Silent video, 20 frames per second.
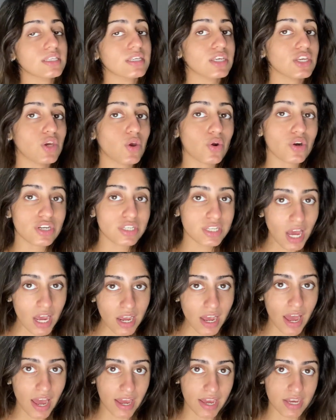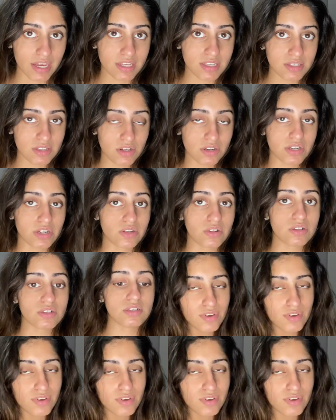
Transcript: your dark eye circles.